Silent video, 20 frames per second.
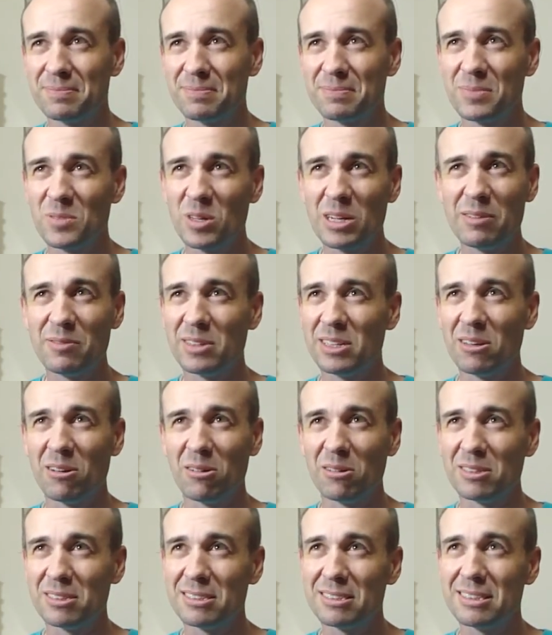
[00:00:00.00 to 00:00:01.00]
not even the
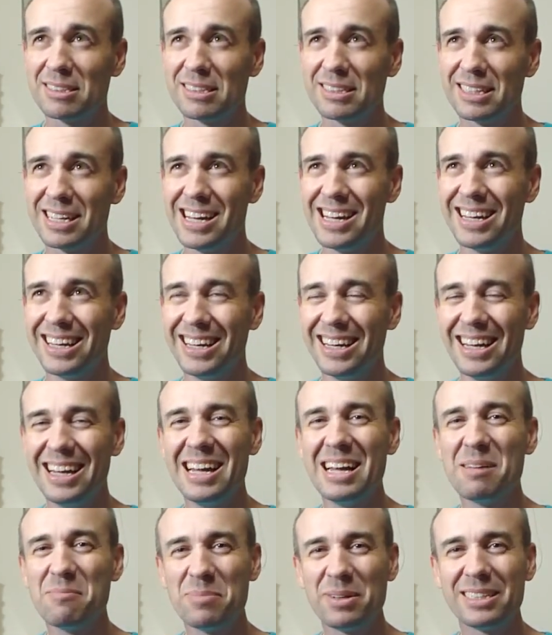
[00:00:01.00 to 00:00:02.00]
oldest,
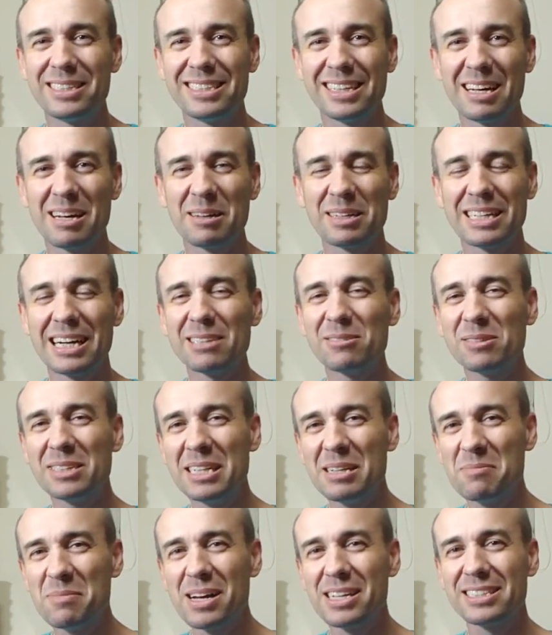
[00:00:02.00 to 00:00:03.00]
but Kato
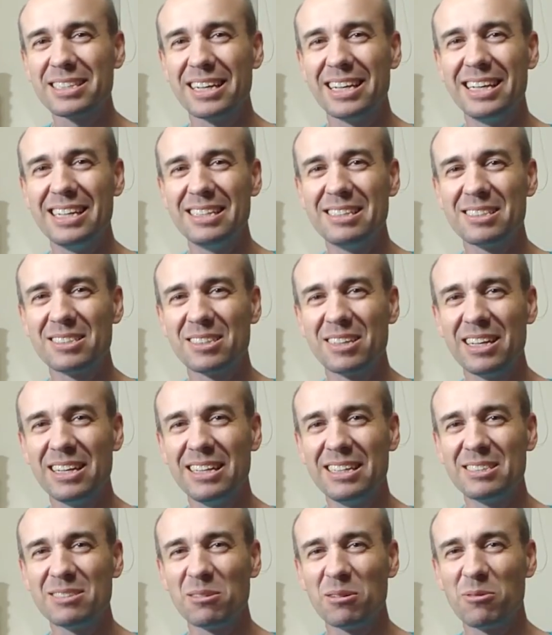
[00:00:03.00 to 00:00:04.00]
Kiyomasa,
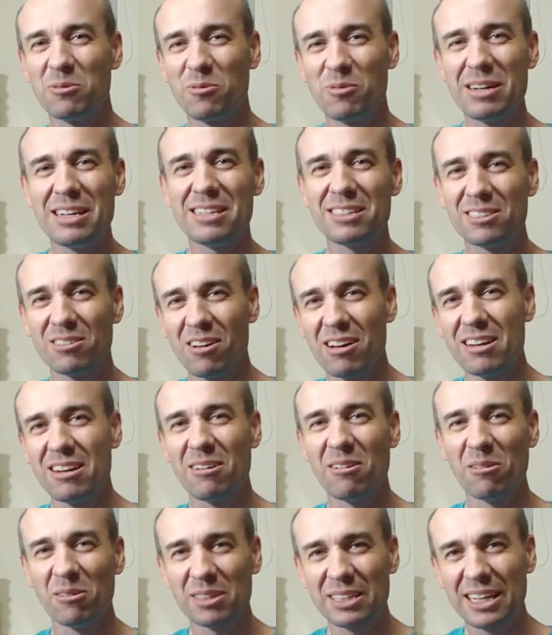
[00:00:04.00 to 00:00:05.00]
he sort of redesigned
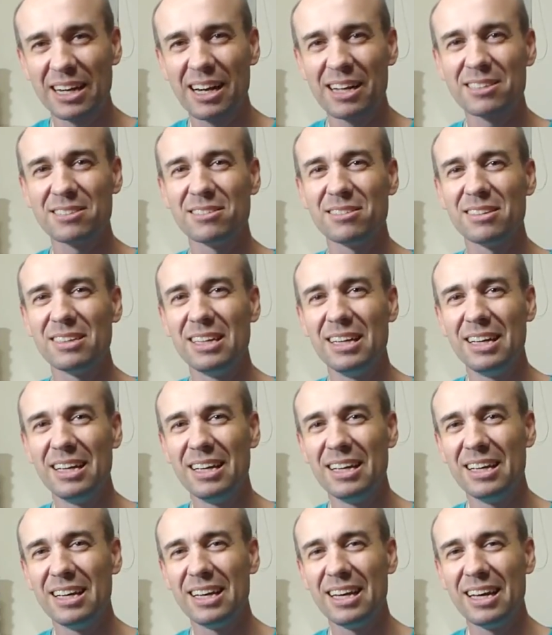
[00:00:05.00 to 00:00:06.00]
an older castle,
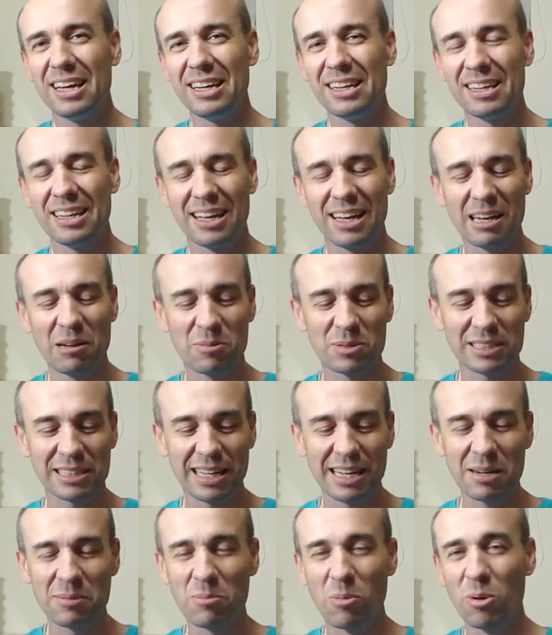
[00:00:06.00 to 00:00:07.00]
and it was
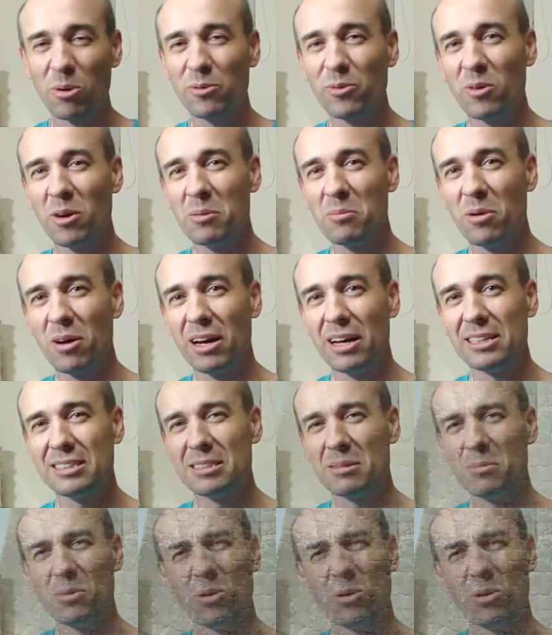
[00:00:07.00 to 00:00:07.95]
later modified by some